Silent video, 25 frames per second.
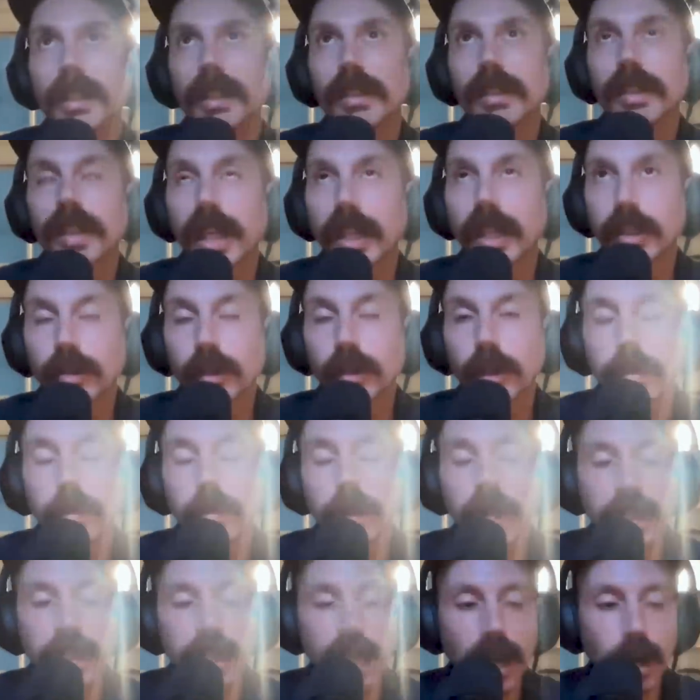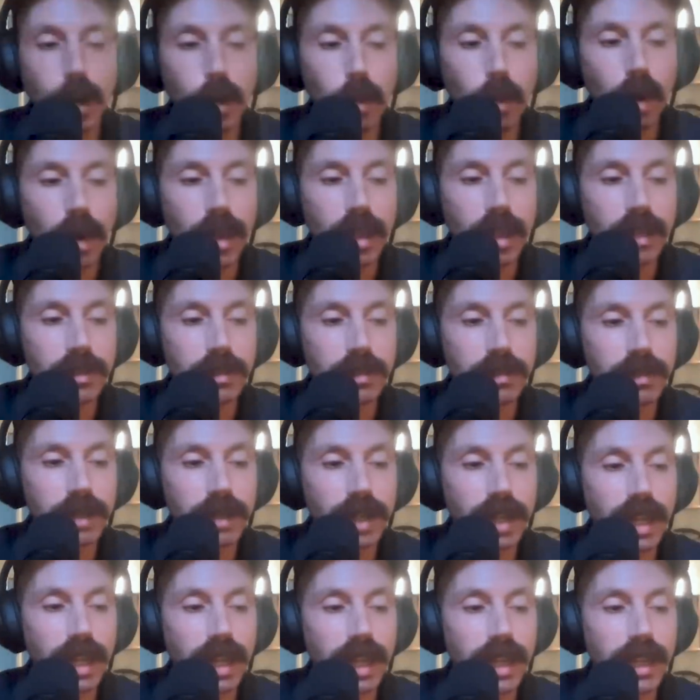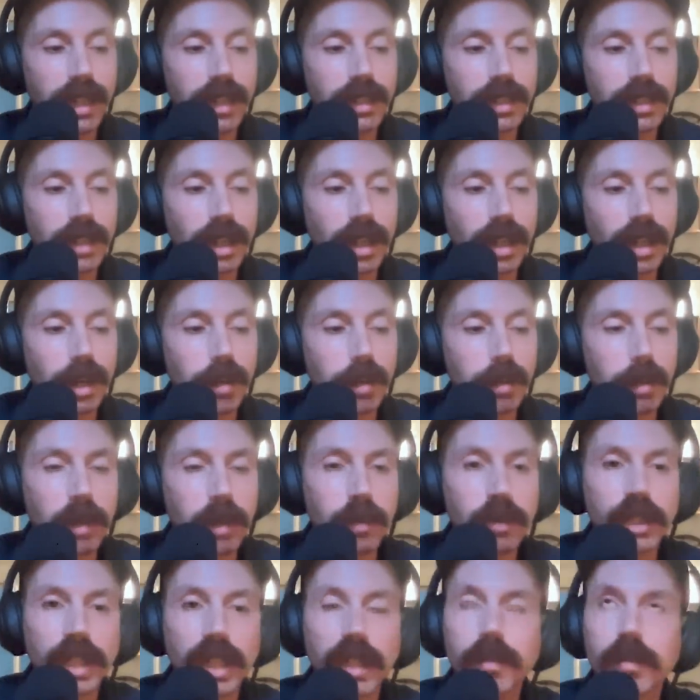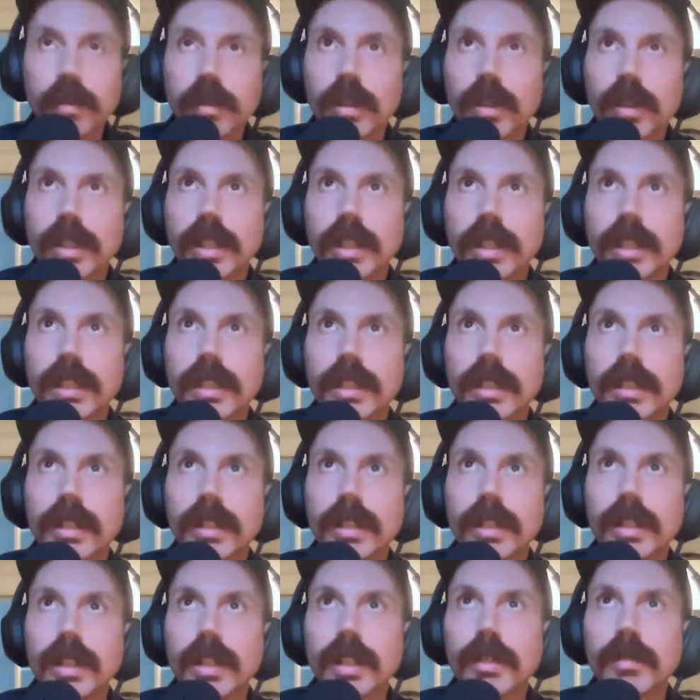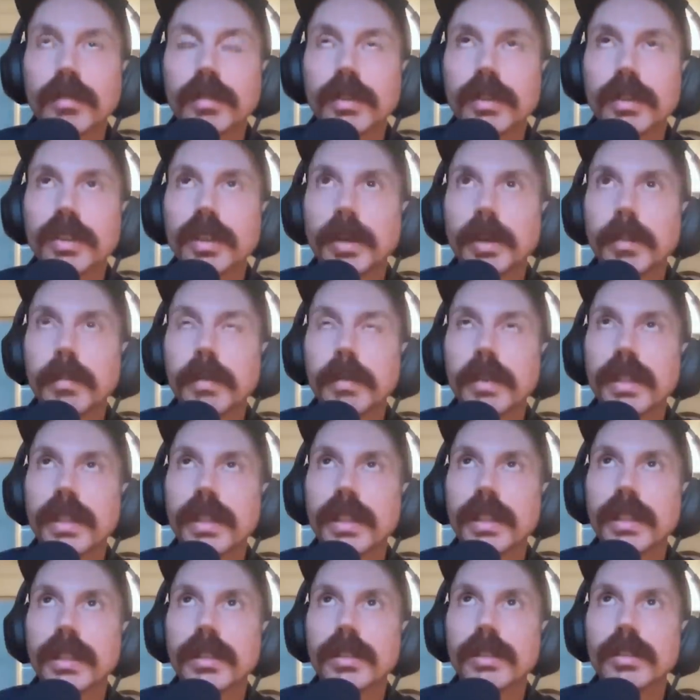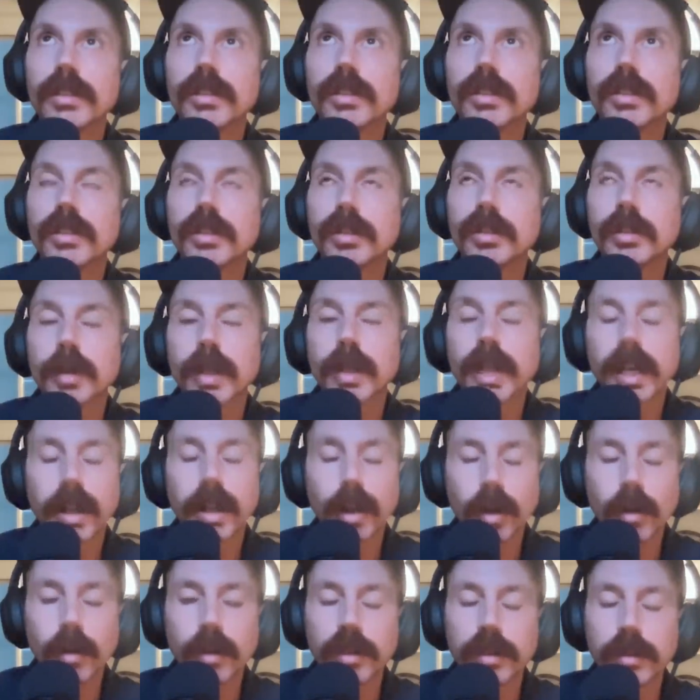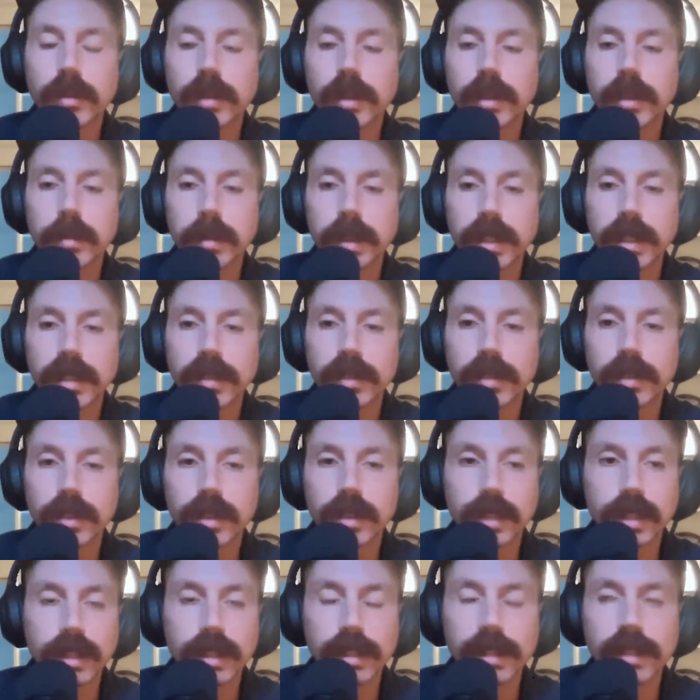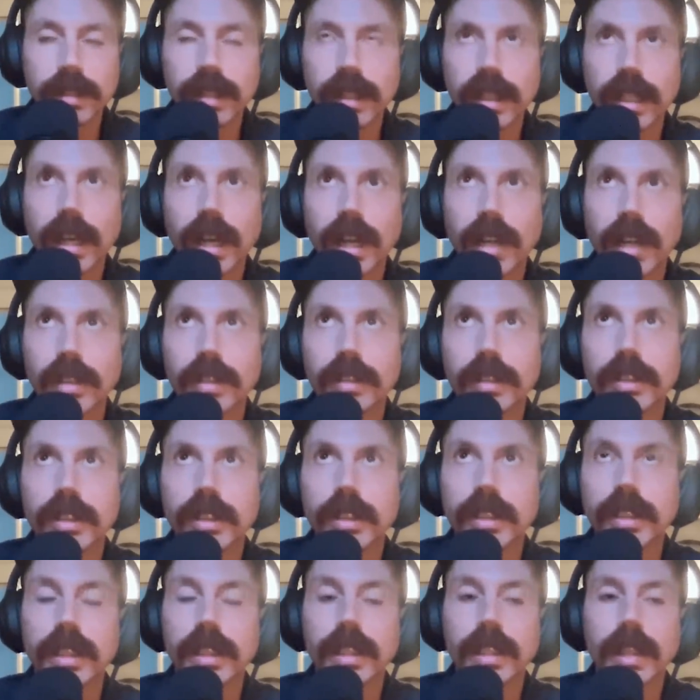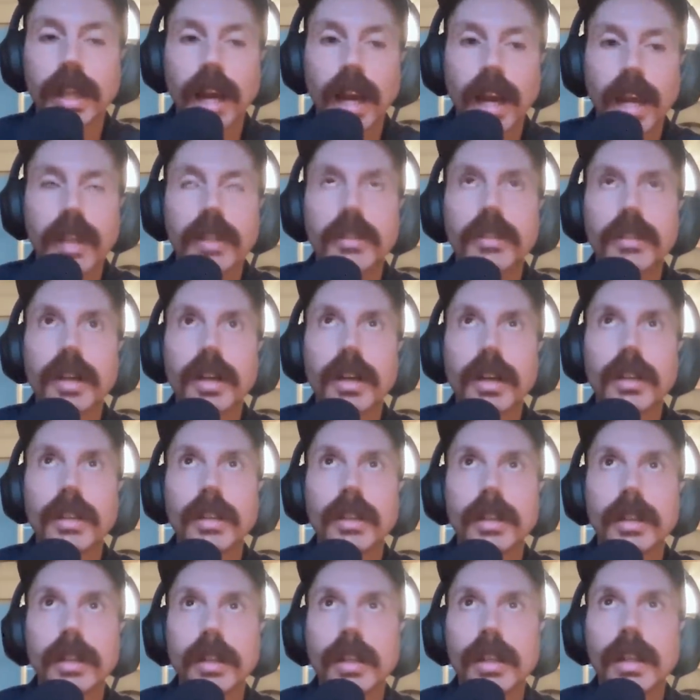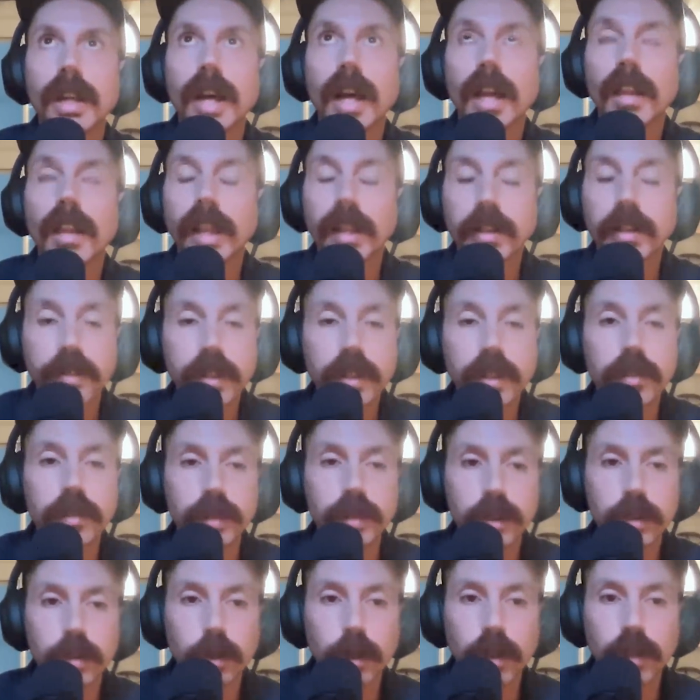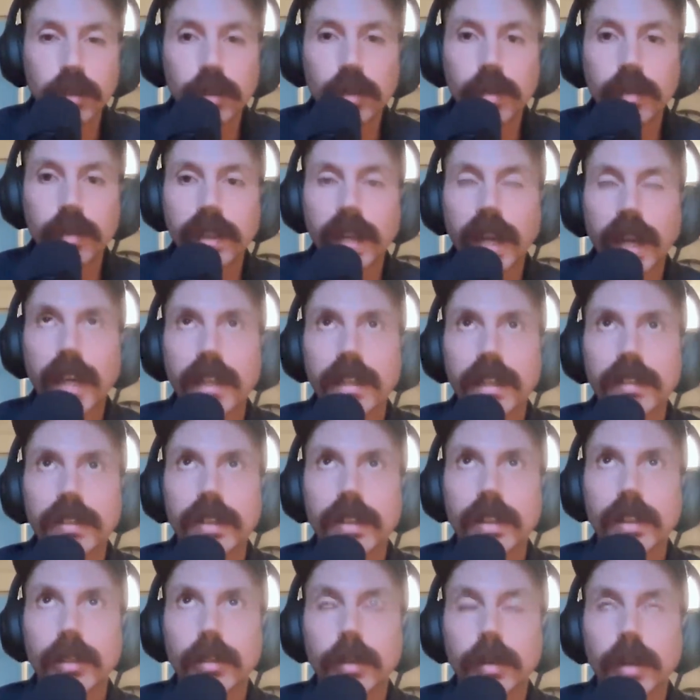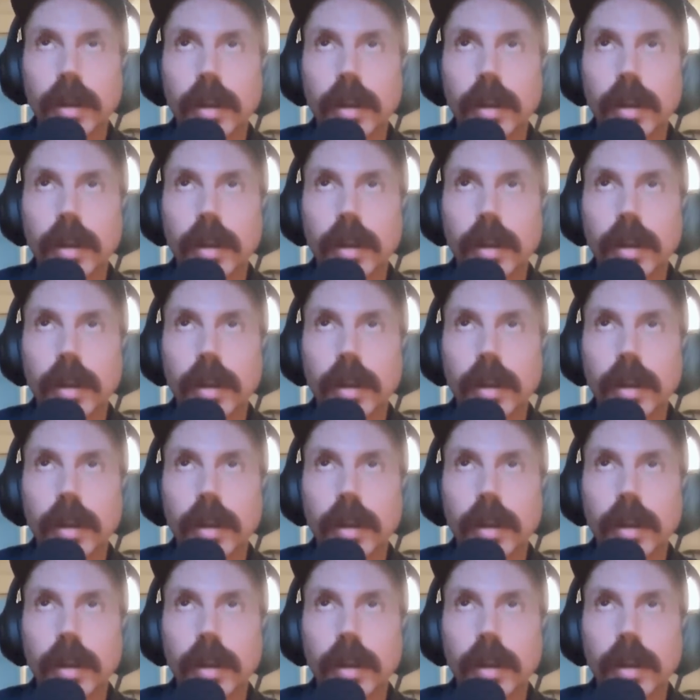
to kind of join my now wife. And um, I was kind of looking for something to do. And I'd always really been interested in psychology. And I had done a lot of interviews where I sort of got into this with